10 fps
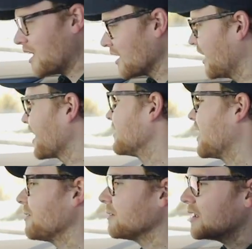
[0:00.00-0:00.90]
I like
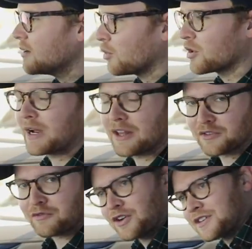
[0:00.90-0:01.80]
that. What about in
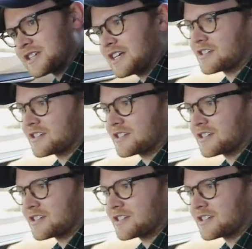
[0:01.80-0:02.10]
the front seat?